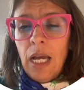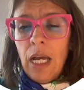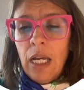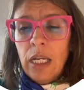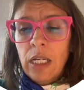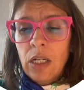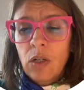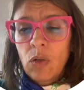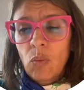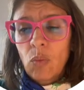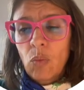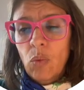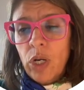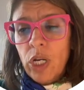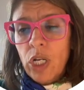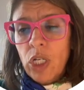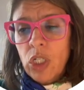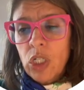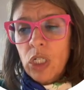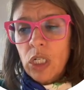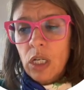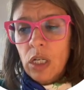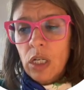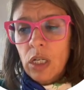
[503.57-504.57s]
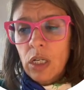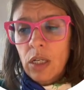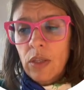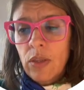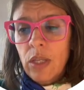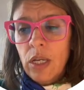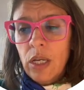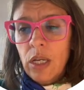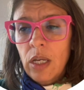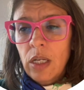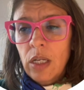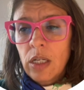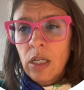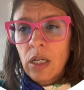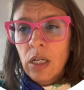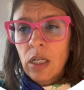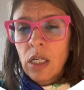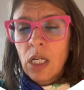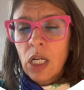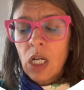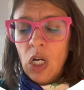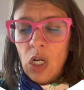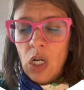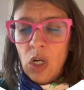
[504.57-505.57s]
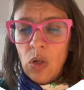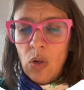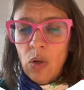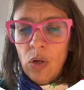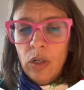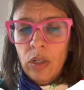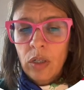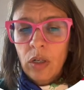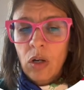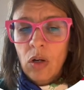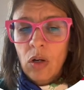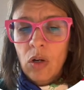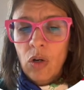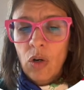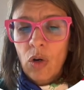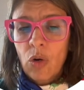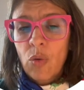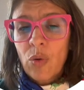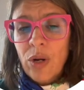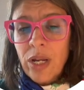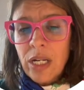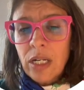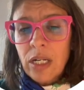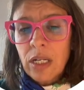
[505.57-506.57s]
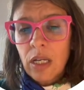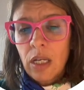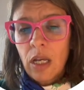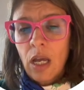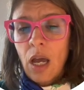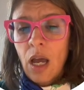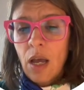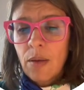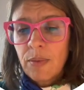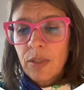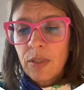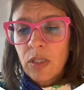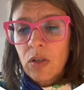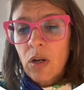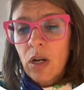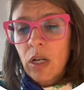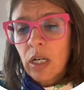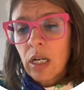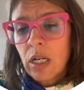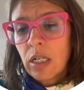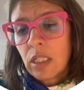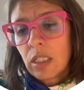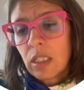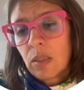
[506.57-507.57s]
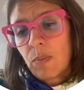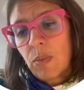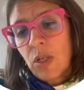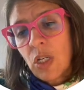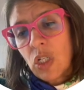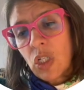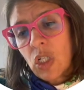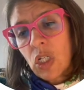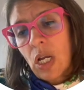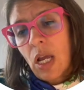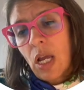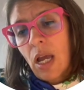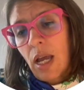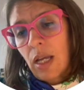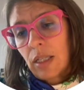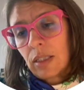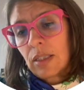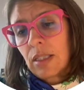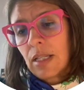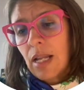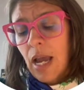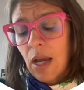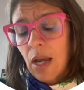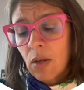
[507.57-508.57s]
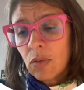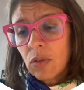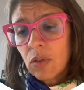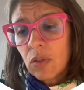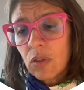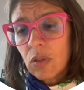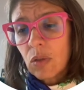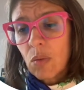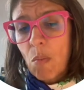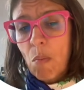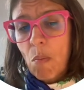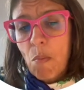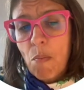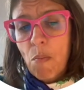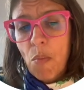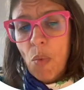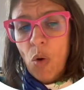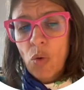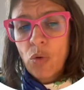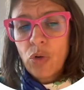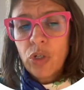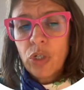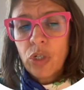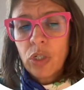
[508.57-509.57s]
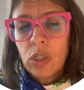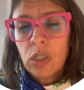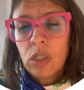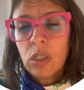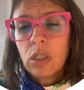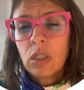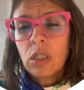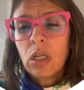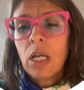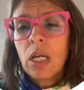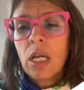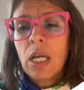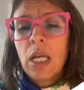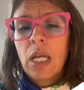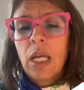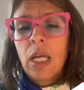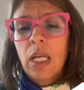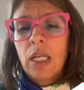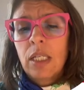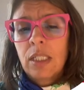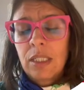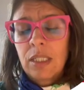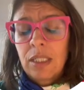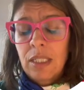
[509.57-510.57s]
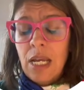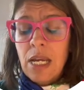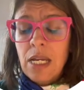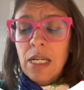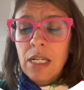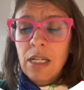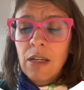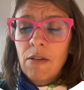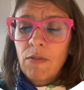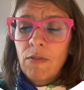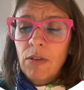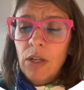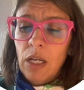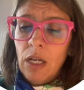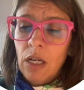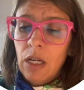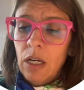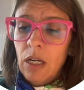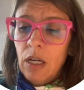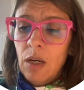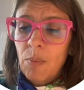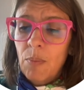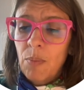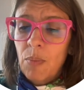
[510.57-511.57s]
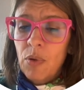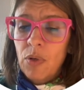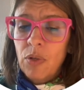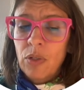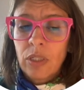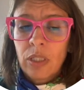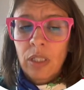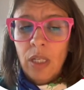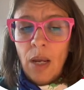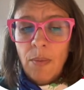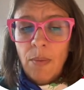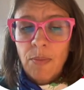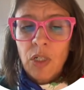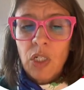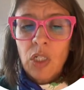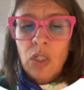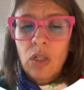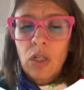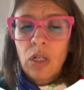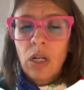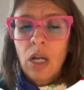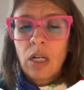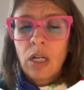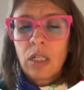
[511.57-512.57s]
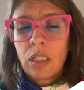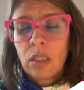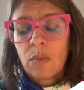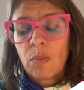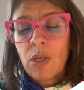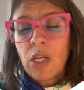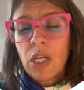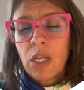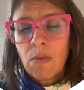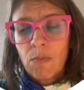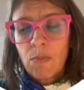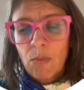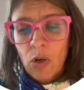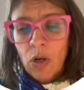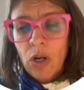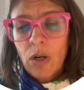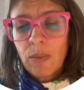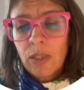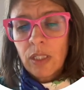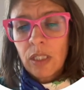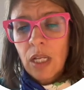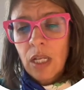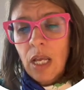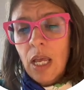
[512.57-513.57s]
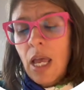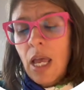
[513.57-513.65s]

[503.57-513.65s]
in which they include concrete, abstract, and speech act nouns, motion, stative, perception, and speaking verbs,